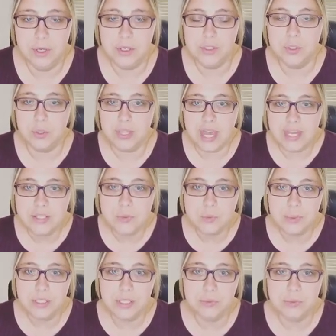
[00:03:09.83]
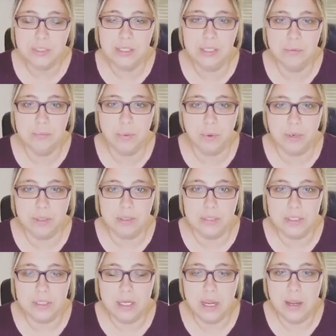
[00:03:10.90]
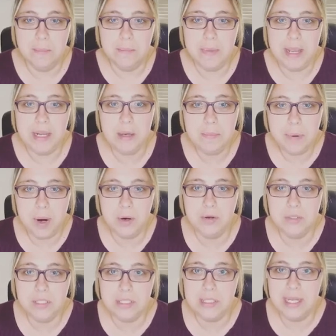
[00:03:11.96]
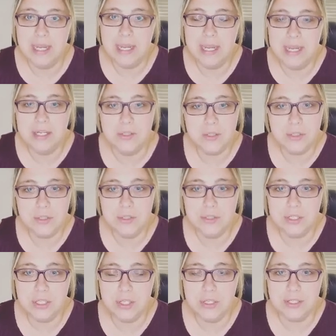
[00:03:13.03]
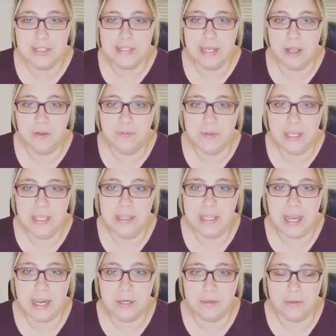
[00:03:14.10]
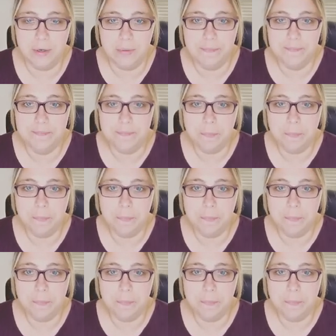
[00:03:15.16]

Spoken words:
So that's really, really important. Make a post introducing yourself in that group,